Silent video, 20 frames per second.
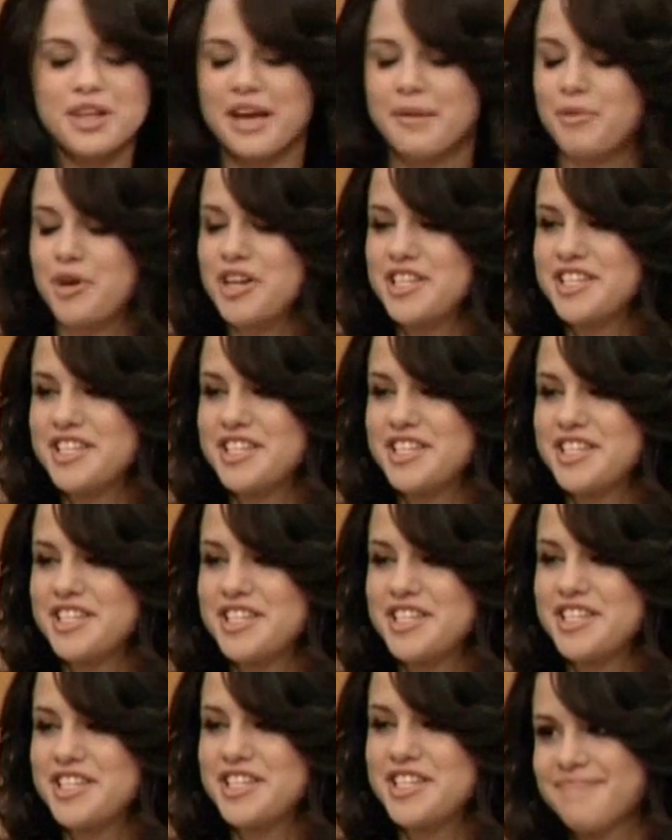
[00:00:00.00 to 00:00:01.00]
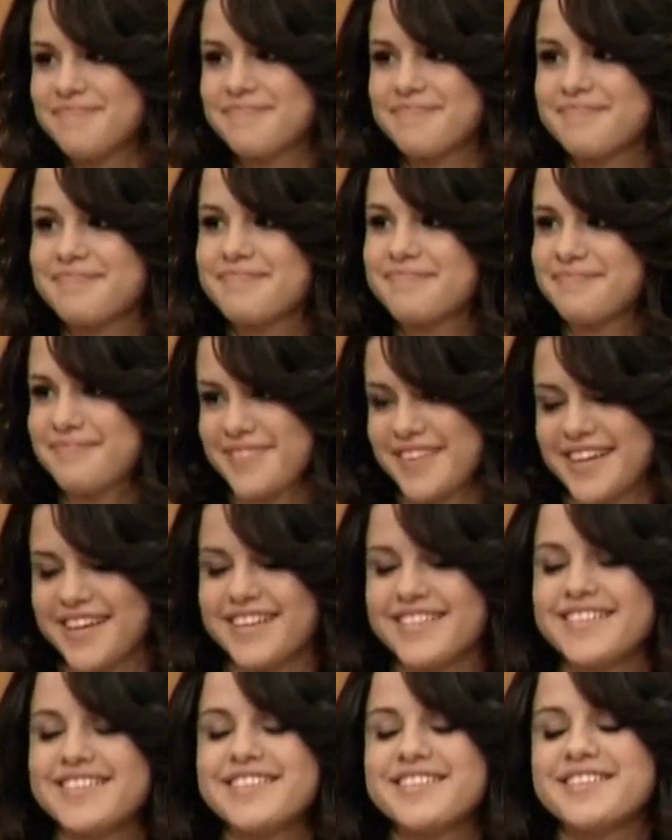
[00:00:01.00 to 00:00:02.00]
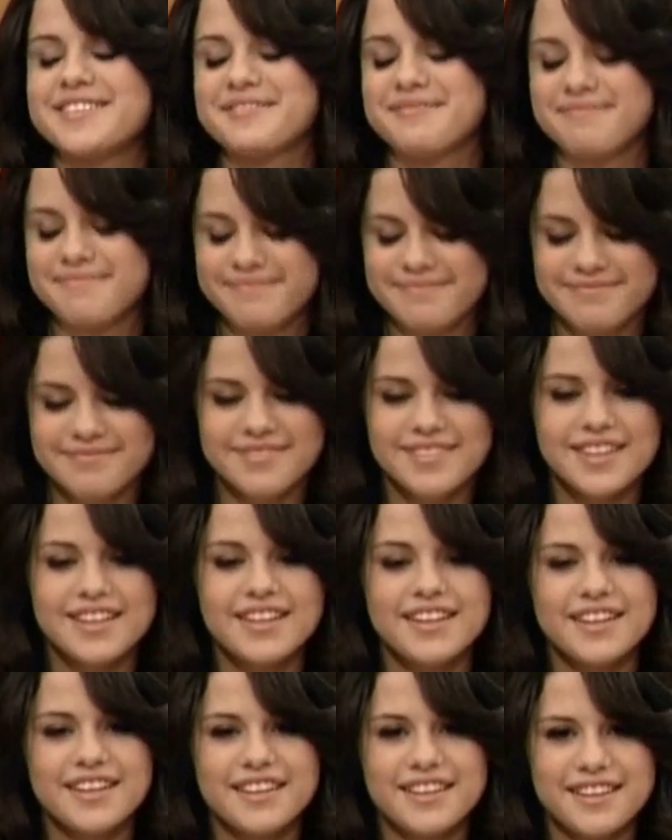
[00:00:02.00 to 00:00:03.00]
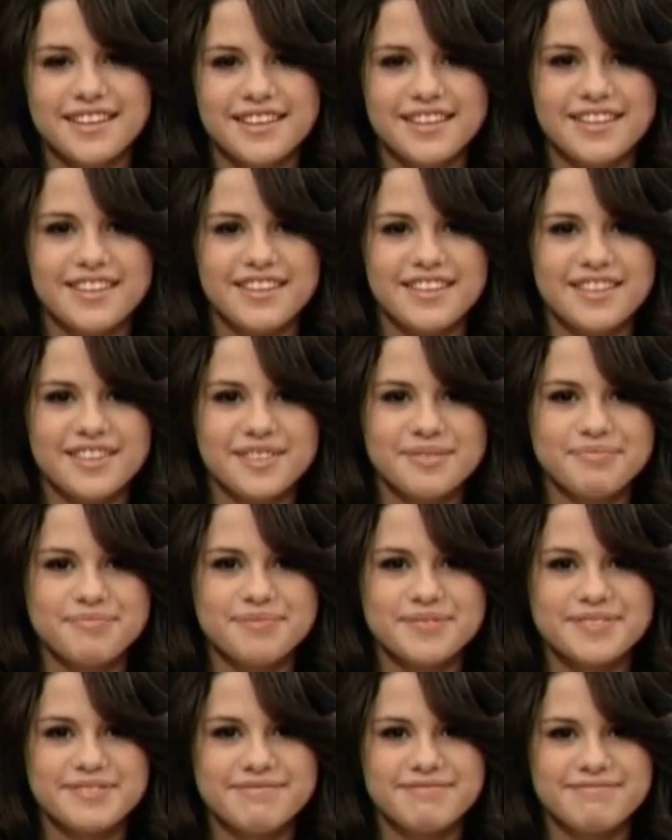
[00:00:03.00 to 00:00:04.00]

You have to glamorous. take out the garbage and do yes. the dishes and all that. Yep.